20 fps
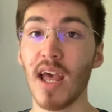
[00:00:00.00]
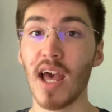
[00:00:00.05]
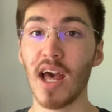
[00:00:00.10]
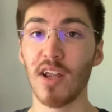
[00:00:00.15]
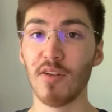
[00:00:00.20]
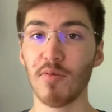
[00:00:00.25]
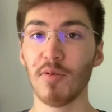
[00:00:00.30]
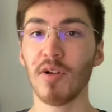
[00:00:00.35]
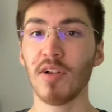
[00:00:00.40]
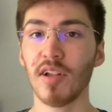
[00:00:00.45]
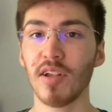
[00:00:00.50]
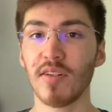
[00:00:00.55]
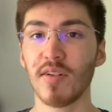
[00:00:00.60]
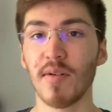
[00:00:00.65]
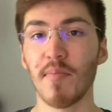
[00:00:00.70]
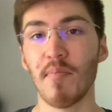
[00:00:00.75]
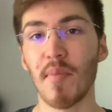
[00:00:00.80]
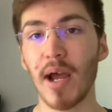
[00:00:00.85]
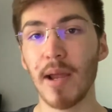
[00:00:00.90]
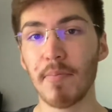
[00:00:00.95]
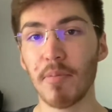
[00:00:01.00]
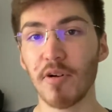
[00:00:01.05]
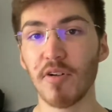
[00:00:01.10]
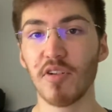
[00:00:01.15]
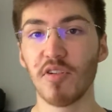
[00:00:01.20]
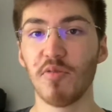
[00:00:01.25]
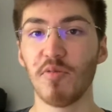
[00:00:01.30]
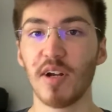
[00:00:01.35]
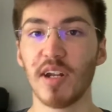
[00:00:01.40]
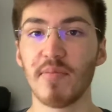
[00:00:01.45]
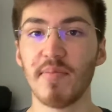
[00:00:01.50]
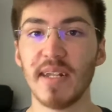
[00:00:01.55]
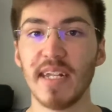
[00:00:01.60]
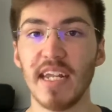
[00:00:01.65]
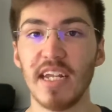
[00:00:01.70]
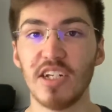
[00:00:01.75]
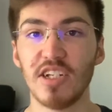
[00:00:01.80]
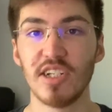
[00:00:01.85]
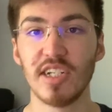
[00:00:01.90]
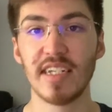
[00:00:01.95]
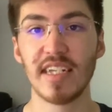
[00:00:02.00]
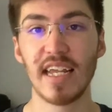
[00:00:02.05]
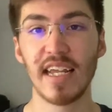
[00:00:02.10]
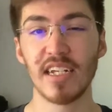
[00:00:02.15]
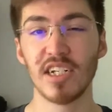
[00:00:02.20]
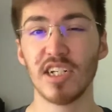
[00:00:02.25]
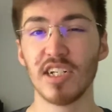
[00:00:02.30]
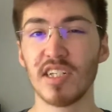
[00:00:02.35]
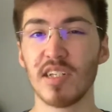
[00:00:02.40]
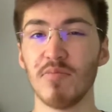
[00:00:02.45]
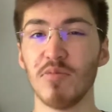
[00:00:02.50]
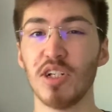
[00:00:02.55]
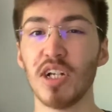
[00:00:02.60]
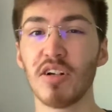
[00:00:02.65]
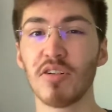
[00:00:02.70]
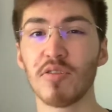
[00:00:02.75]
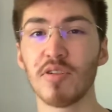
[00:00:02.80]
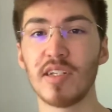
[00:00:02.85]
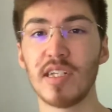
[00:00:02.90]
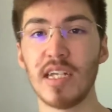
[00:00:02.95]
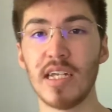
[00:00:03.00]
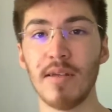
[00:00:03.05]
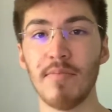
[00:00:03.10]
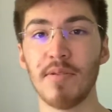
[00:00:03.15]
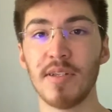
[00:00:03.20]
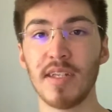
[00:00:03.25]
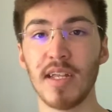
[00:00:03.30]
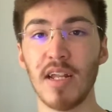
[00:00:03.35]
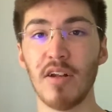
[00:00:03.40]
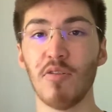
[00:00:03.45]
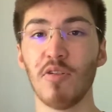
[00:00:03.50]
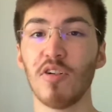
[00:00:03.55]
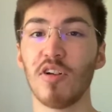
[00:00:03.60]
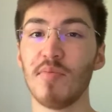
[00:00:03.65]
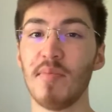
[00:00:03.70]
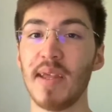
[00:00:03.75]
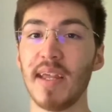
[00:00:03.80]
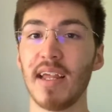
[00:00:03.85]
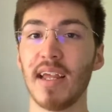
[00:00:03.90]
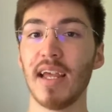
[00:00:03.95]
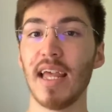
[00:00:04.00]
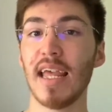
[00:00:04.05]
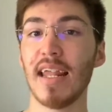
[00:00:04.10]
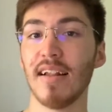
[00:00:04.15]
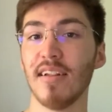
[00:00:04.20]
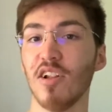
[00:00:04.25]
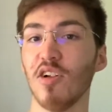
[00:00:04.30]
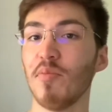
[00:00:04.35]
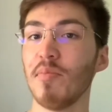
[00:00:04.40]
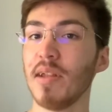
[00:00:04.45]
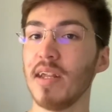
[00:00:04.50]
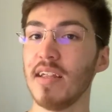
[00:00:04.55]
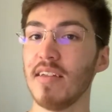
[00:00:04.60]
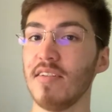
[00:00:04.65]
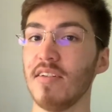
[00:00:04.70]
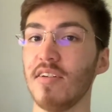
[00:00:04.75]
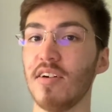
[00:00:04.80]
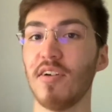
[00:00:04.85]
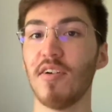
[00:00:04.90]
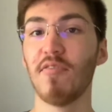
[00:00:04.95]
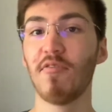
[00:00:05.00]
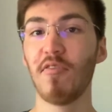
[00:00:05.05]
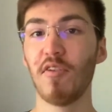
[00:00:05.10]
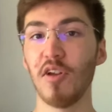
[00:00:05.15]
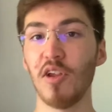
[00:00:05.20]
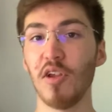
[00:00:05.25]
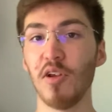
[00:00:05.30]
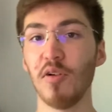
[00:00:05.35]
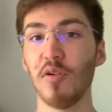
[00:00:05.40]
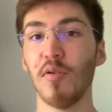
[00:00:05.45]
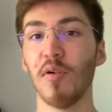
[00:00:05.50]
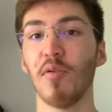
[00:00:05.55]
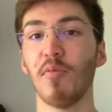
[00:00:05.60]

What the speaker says: as well as my personal recommendations and just some general tips in order to make it a little bit easier for you